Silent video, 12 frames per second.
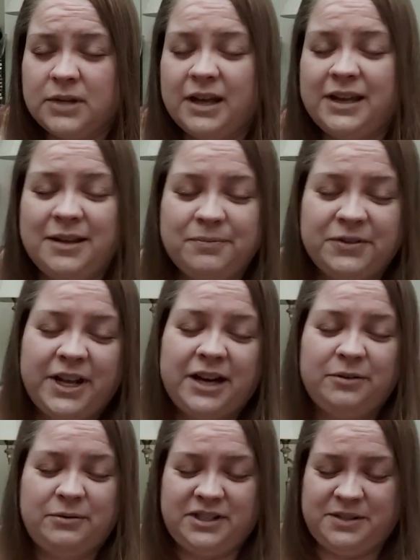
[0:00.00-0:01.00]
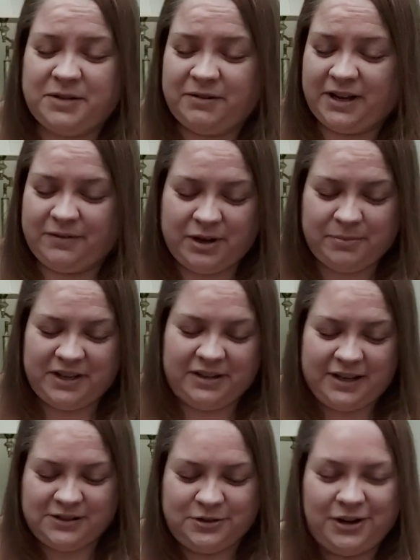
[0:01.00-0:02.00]
I keep forgetting what is my right. I've got my
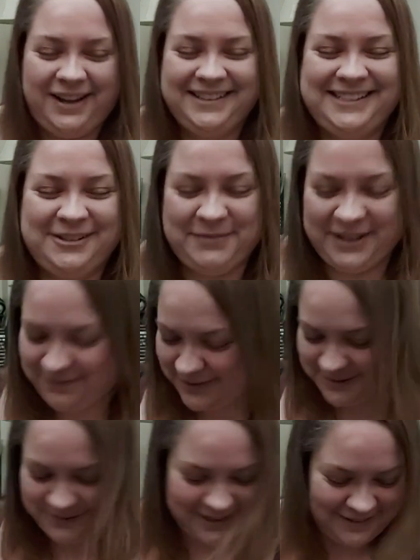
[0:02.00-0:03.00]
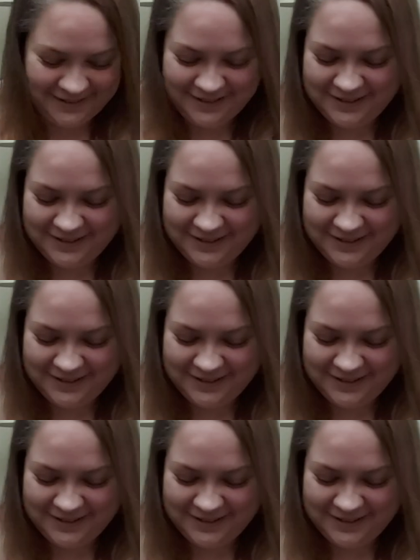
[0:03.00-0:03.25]
legs crossed. I'm like, what's what?